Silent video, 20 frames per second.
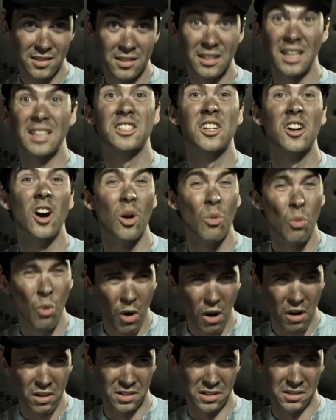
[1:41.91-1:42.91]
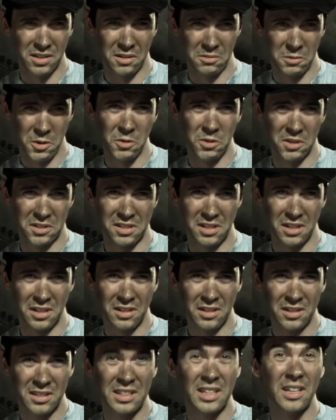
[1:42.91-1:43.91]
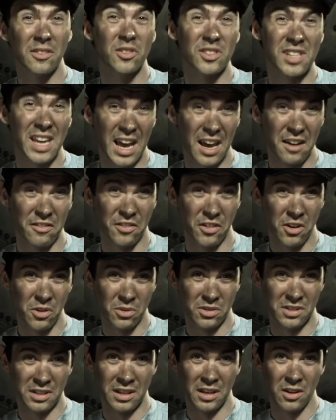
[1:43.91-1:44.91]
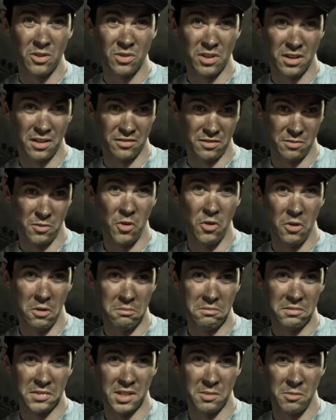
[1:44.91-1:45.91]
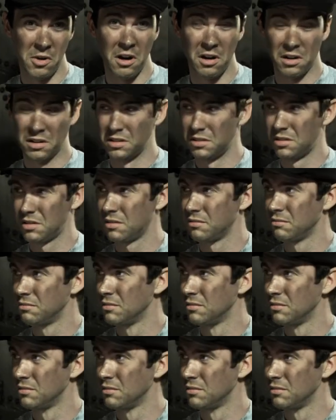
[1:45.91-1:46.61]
That's called walking time now, you see. They give us half an hour to get out here from home in the mornings.